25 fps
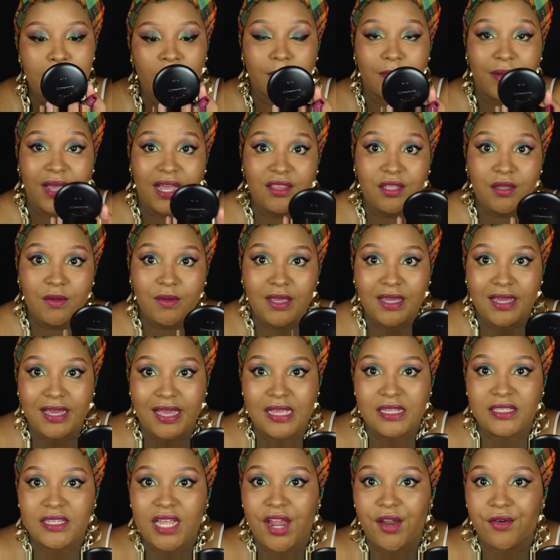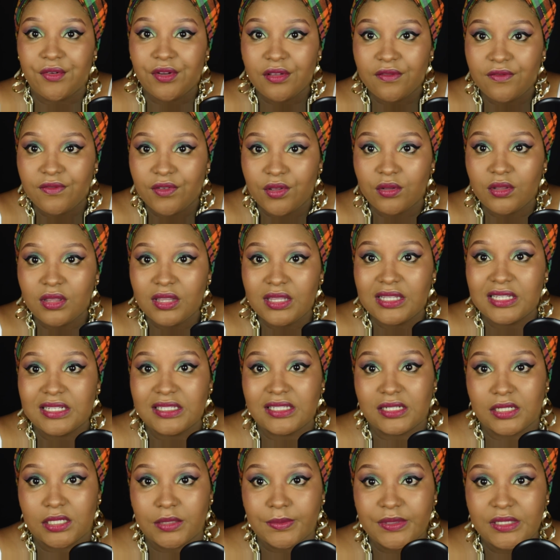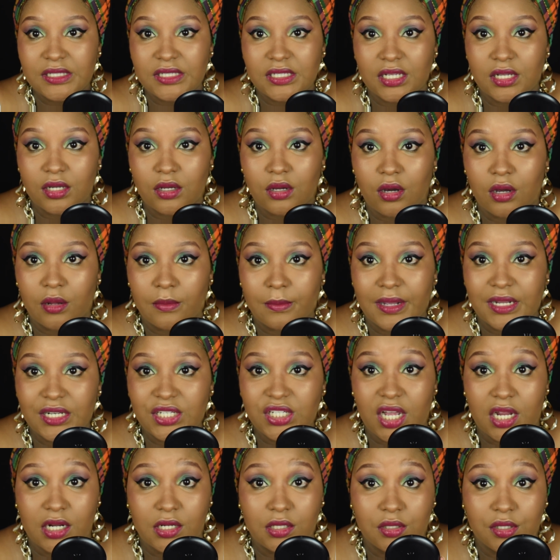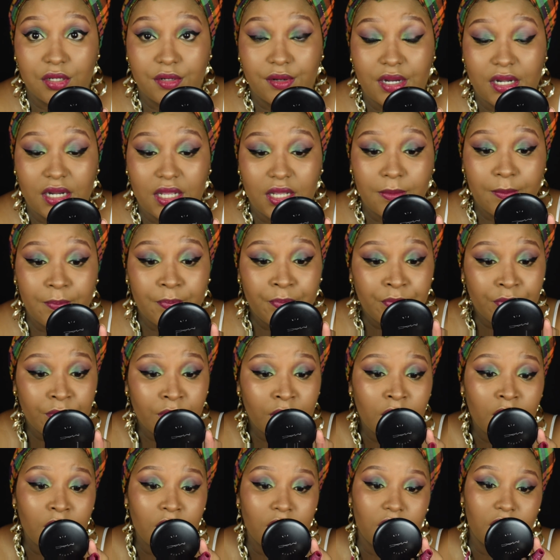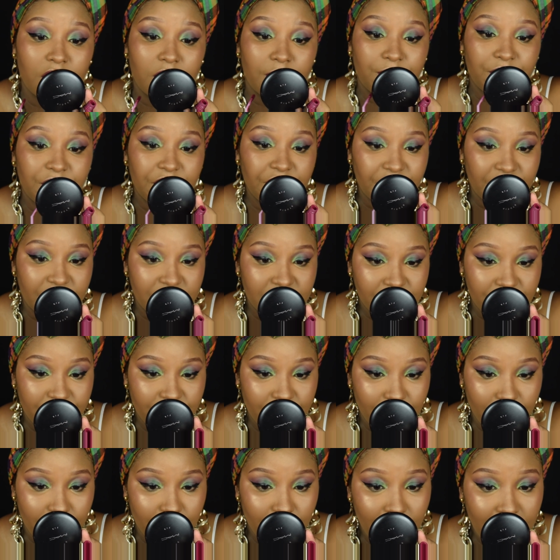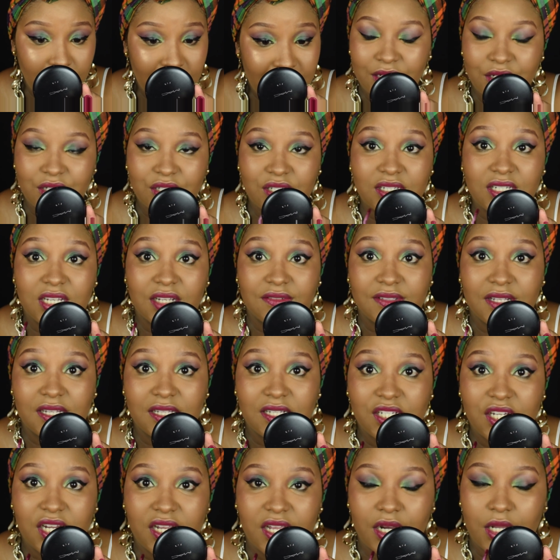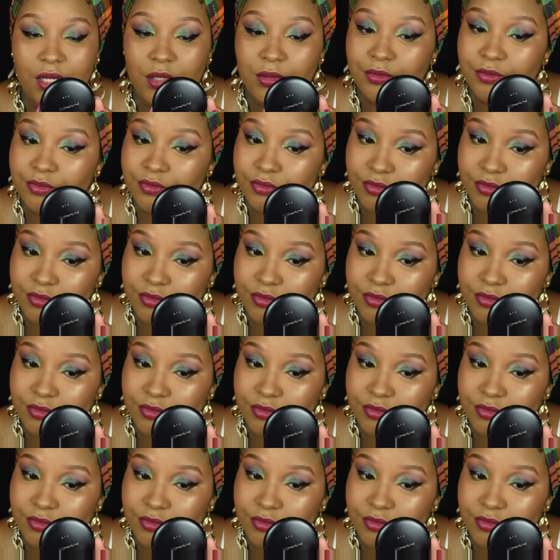By the way guys, I reviewed this lipstick on my channel already in a previous video. You should definitely check it out.